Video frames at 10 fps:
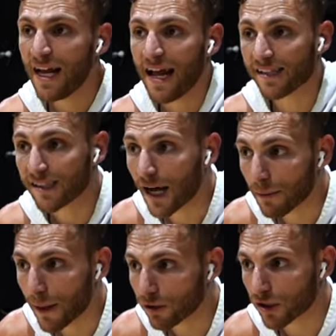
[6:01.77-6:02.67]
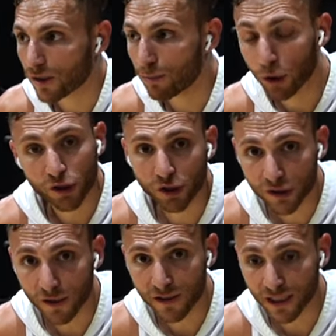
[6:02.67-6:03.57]
It's not about just pushing
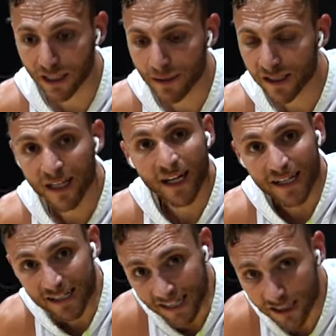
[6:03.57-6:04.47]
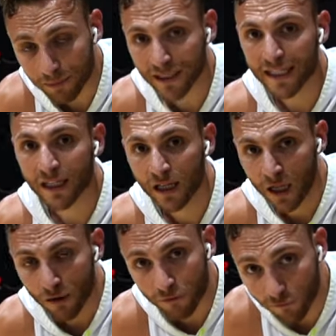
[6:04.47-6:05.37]
yourself to the limits. Discipline,
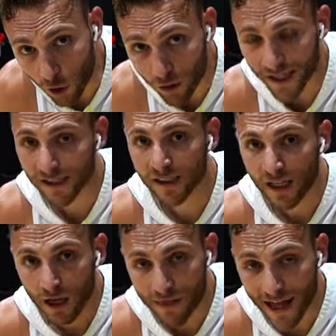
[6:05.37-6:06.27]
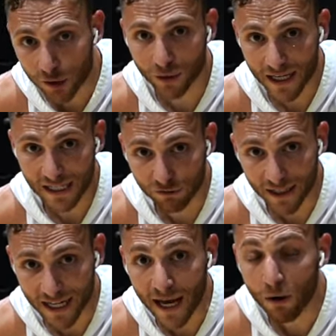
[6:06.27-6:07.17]
focus, that's what I need
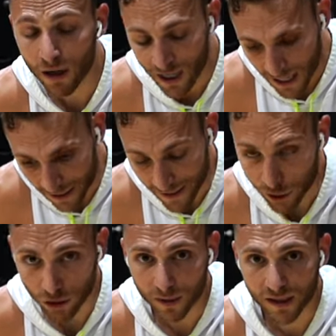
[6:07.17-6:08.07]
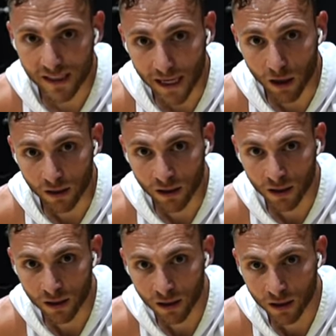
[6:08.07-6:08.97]
right now, and that's what I'm gonna stay on,
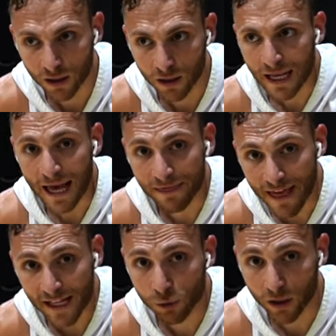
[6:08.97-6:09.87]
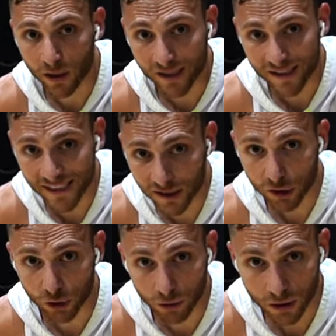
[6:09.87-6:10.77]
and that's what I'm gonna stick to.